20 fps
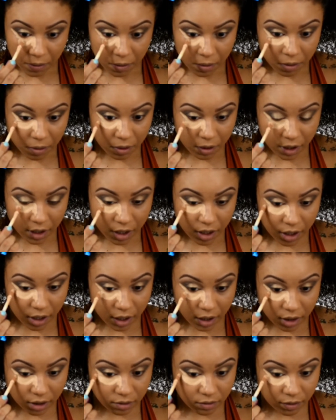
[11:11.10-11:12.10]
What the heck
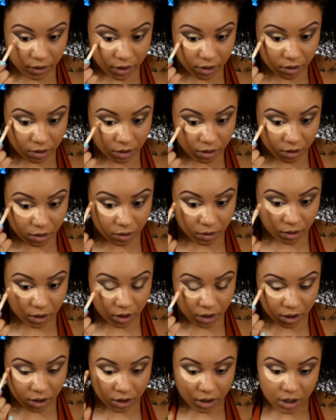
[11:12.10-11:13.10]
is going on
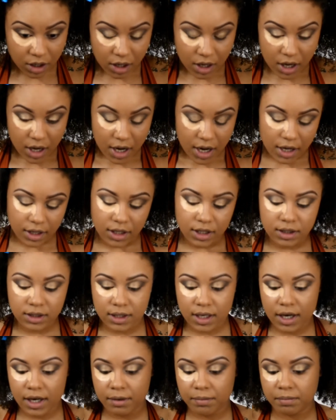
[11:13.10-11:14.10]
at this
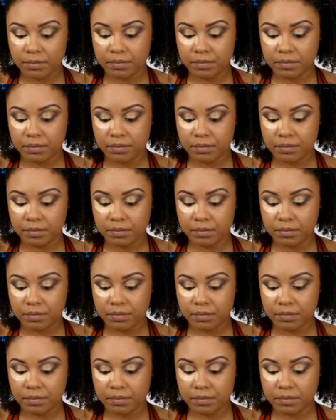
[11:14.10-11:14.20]
time?